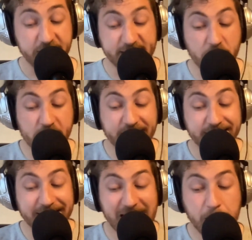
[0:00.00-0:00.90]
There
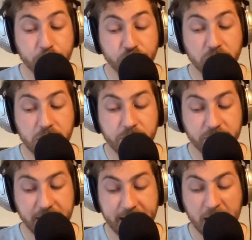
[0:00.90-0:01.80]
is
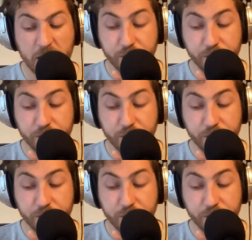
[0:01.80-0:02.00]
absolutely